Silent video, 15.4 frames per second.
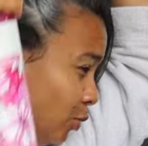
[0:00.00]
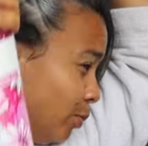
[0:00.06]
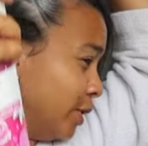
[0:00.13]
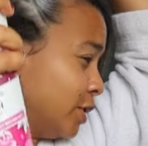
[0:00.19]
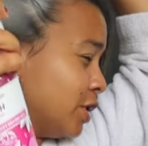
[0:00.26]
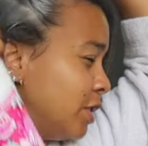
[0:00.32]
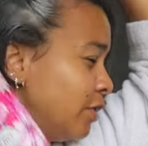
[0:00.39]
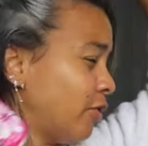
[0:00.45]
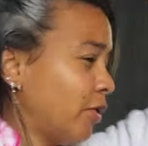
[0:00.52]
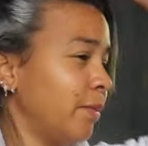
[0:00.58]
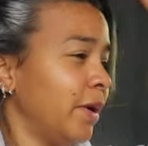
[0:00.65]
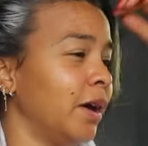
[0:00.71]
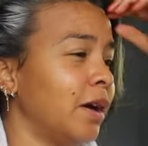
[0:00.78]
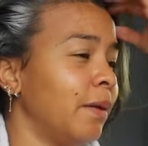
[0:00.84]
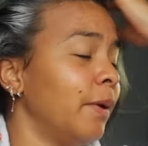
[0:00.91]
whole bunch of
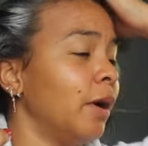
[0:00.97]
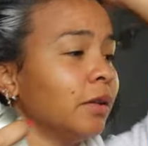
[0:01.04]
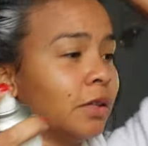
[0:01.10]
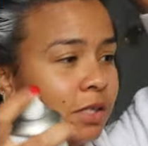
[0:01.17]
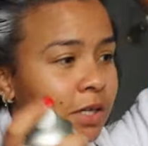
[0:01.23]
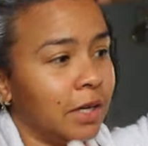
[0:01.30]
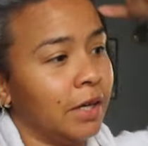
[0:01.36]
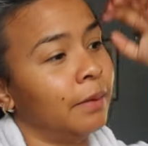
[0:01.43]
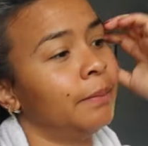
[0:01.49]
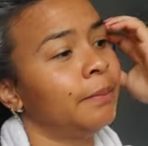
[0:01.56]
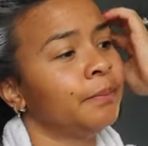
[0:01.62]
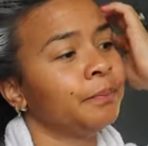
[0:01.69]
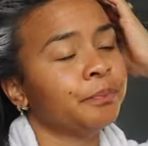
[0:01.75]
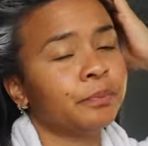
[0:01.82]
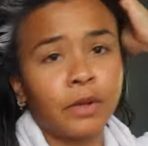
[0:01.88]
different makeup all the
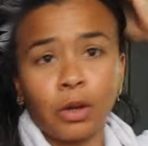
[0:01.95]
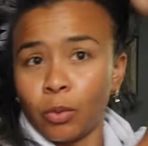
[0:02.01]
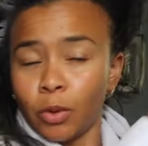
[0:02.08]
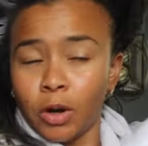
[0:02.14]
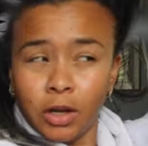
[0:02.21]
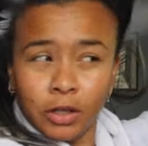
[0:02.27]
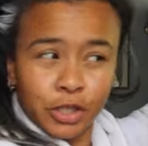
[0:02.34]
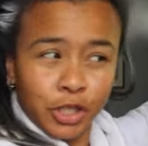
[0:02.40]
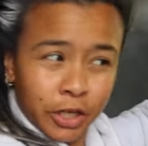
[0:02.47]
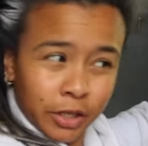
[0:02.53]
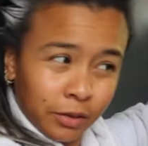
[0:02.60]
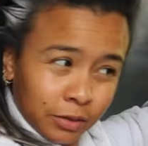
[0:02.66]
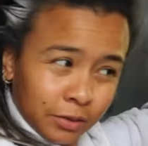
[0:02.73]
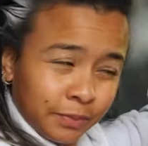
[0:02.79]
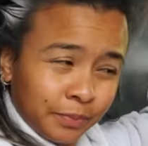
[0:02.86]
time, wrong
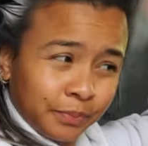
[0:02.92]
channel.